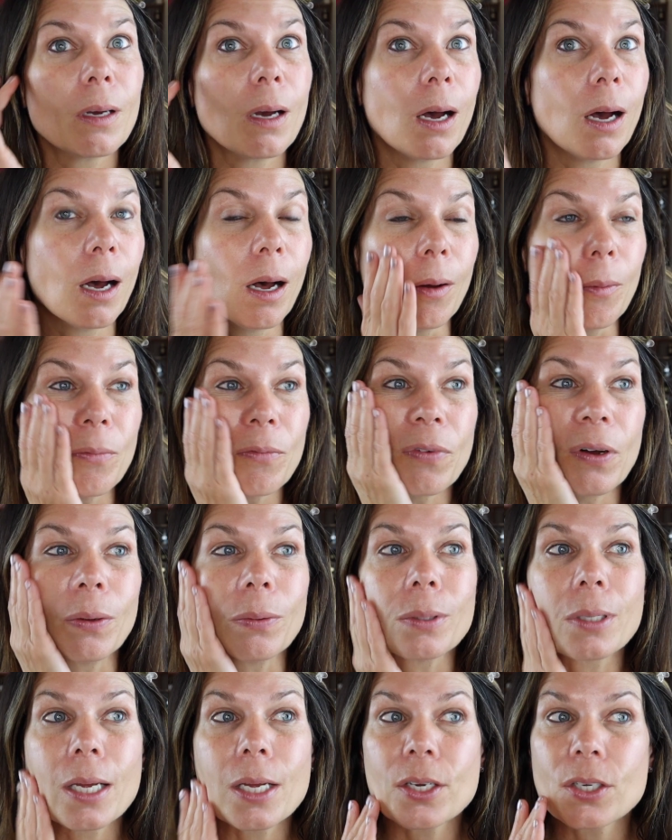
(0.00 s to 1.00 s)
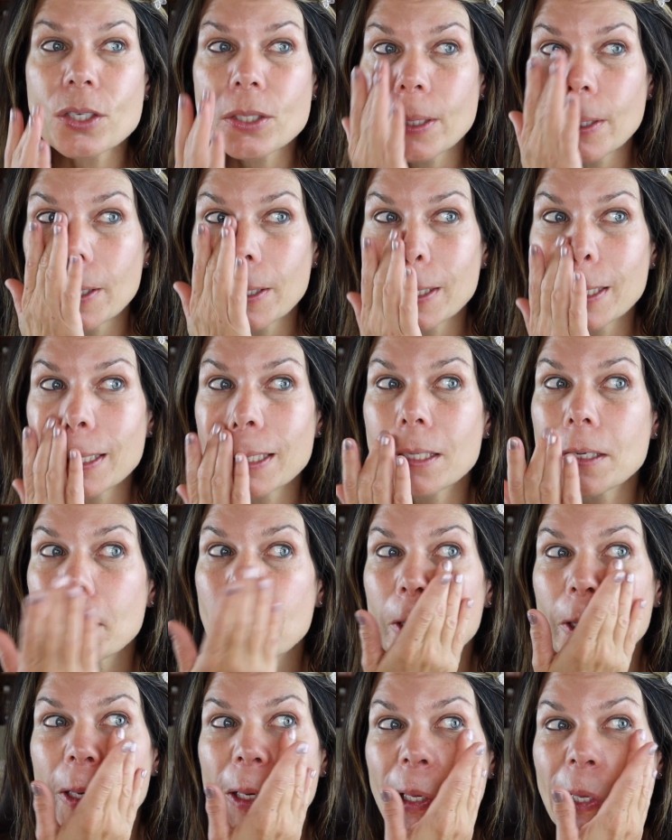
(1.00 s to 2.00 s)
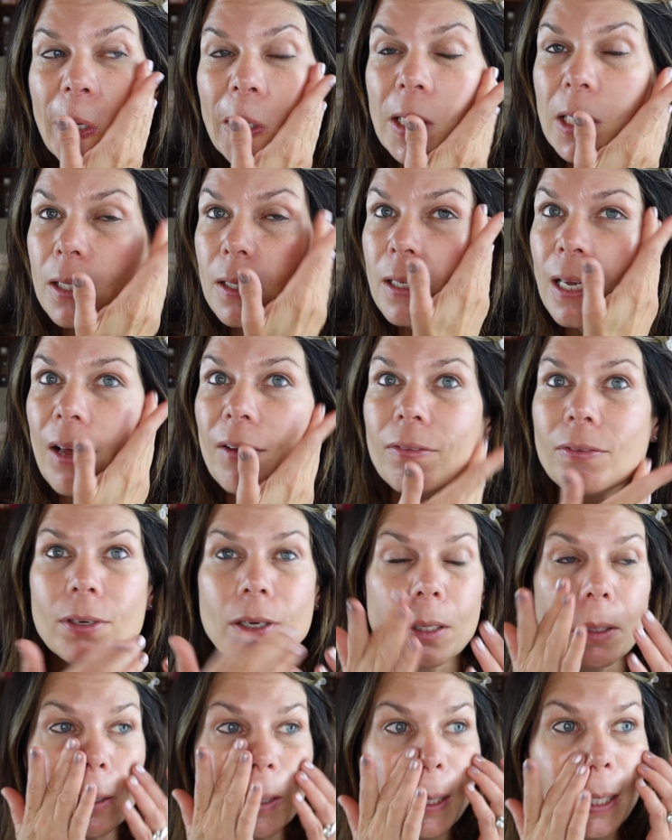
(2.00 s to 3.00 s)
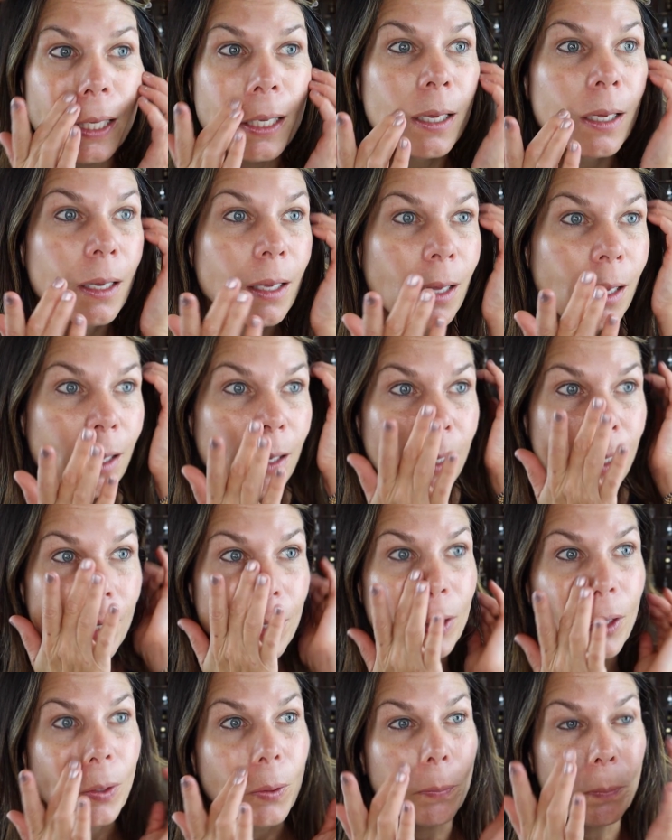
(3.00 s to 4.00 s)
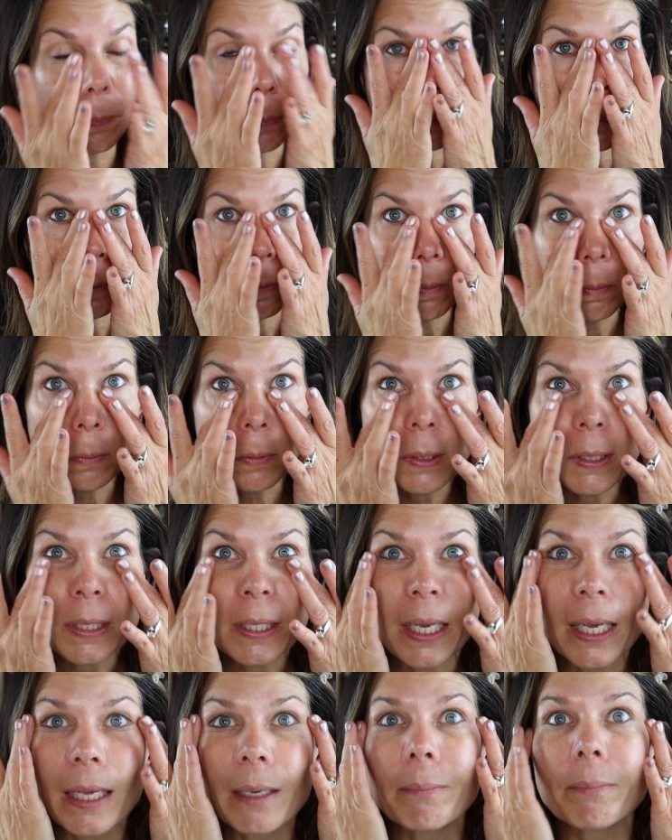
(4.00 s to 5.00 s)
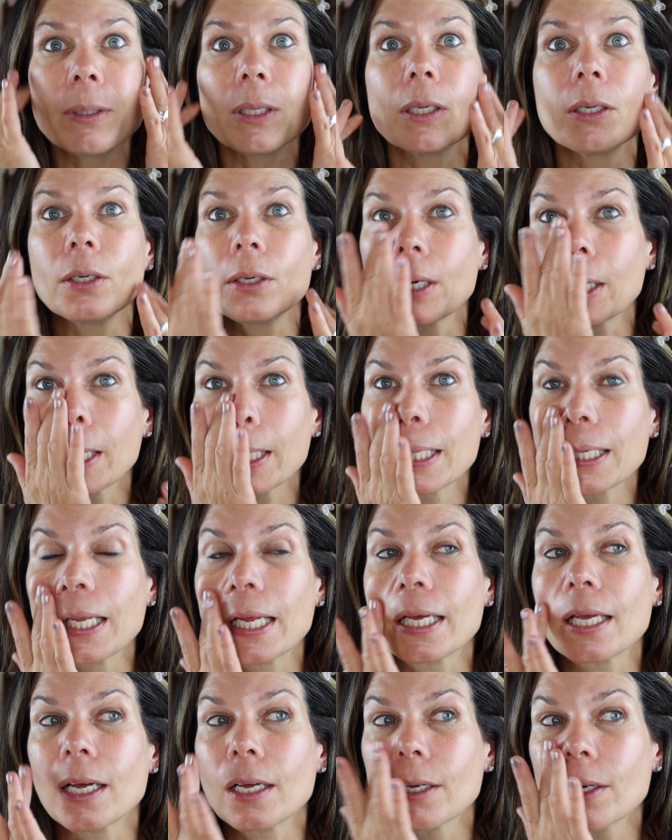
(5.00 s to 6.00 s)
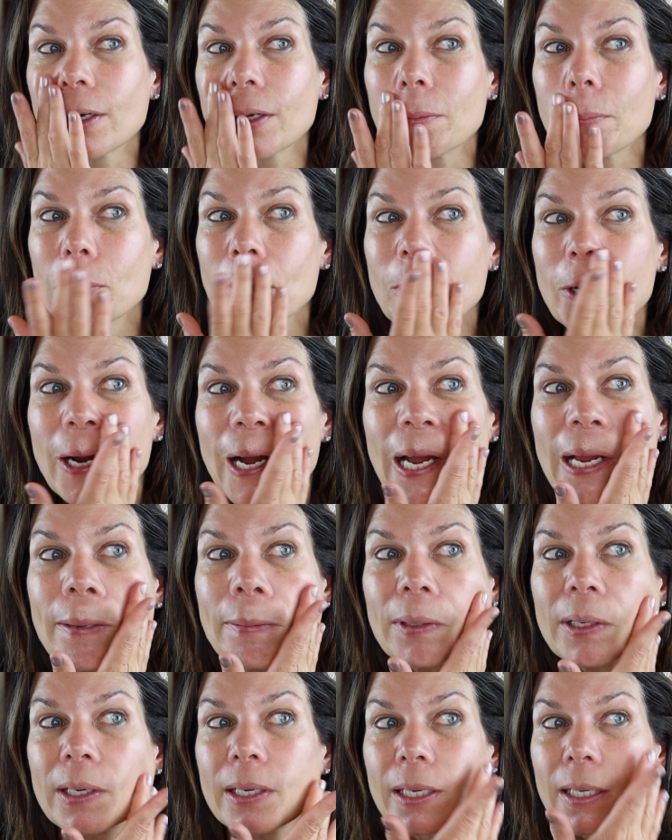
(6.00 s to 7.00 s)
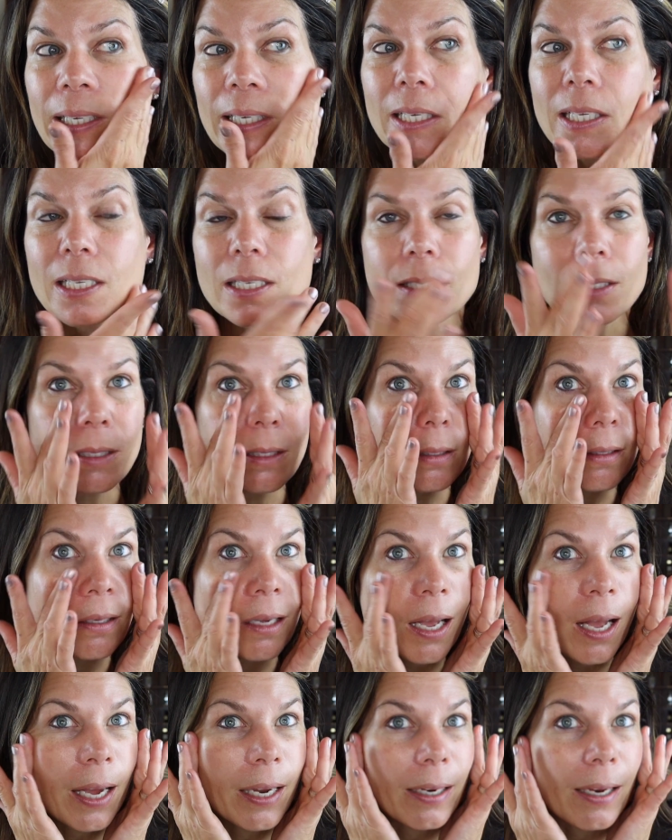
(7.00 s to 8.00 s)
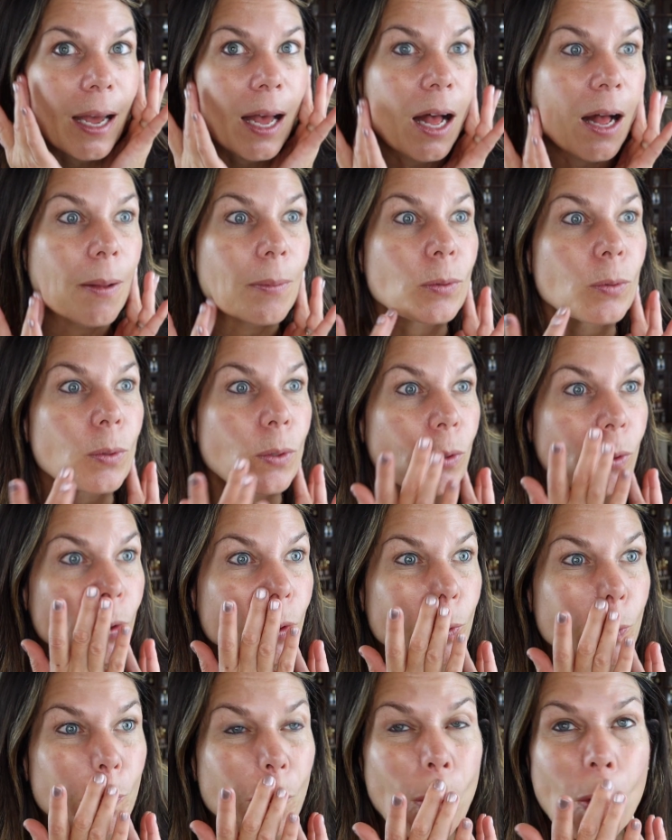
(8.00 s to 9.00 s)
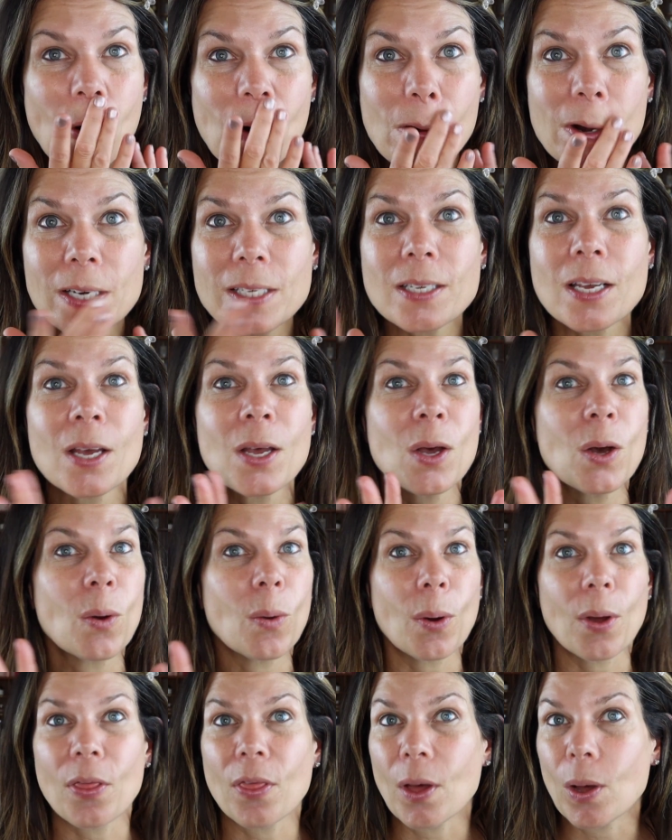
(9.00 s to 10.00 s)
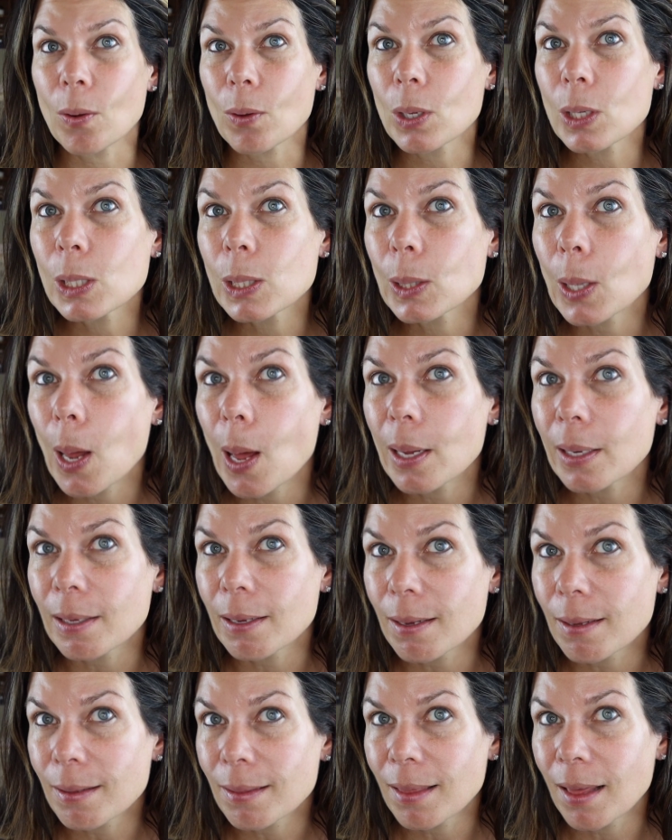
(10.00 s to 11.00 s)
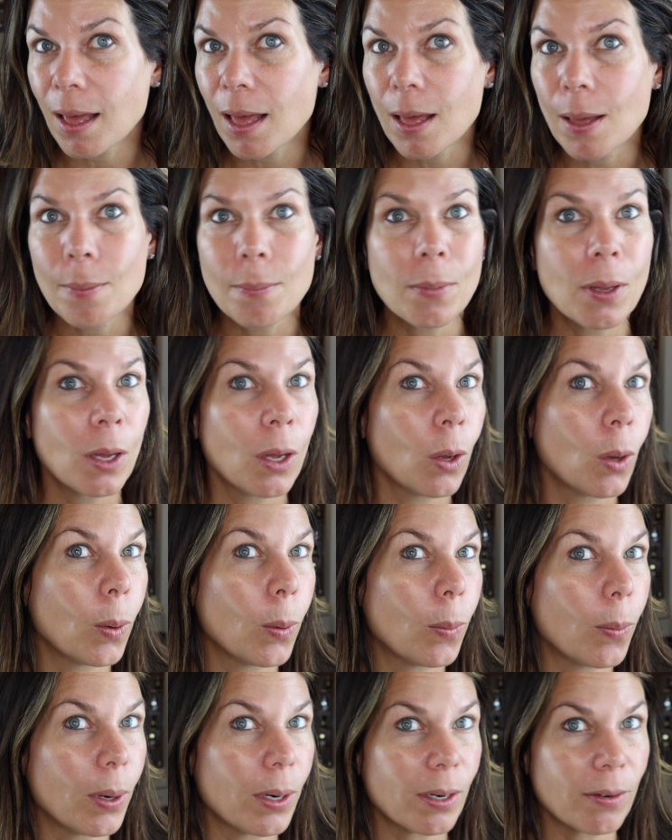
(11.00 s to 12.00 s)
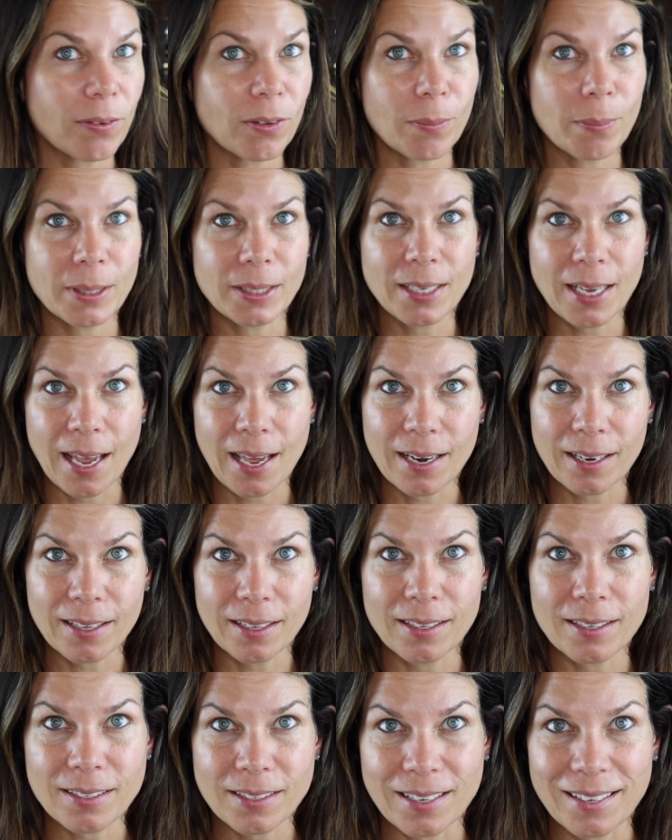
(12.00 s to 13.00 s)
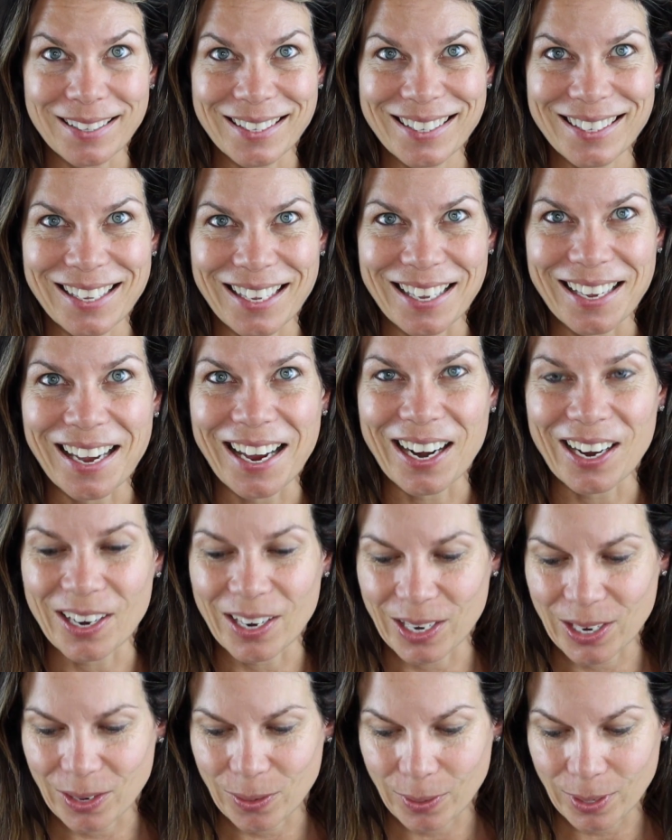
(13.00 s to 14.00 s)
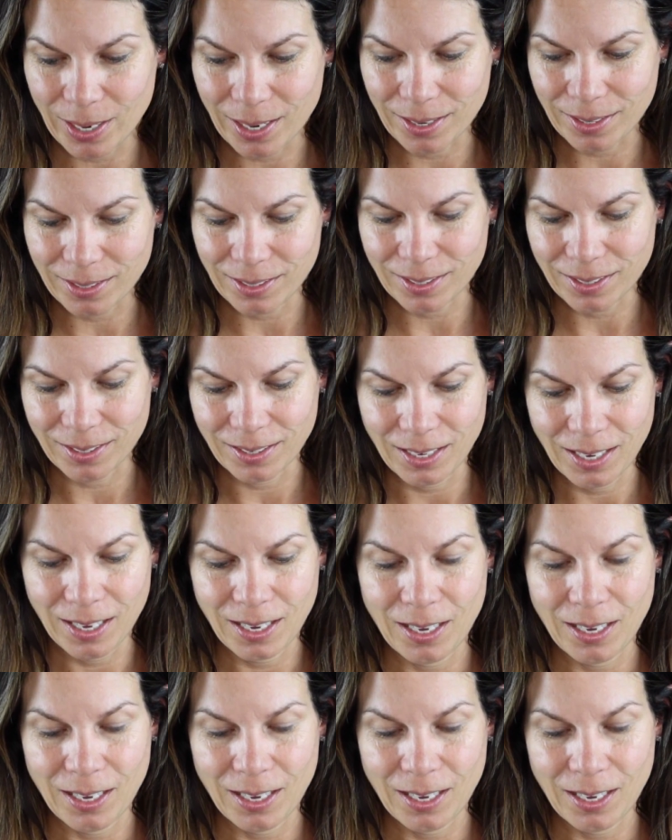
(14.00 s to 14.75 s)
foundation. It is definitely, you know, skin blurring like a good primer is. Kind of helps with those pores without clogging them. Wonderful botanicals and skincare ingredients.